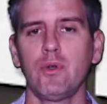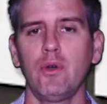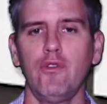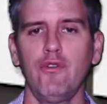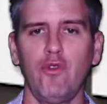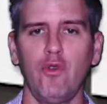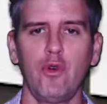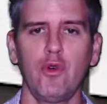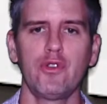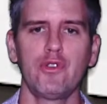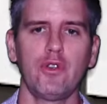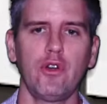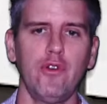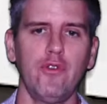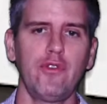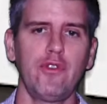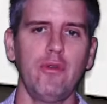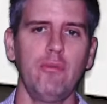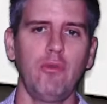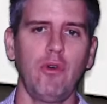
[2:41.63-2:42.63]
a force
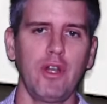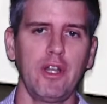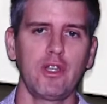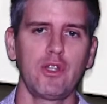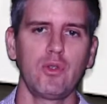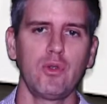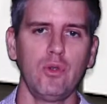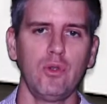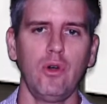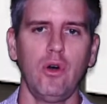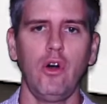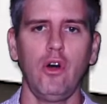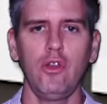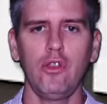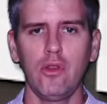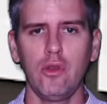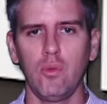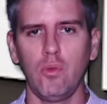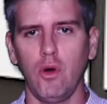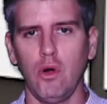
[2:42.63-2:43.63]
of the molecule on
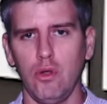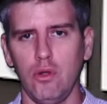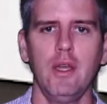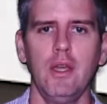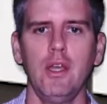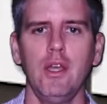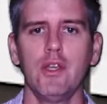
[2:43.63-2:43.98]
the wall.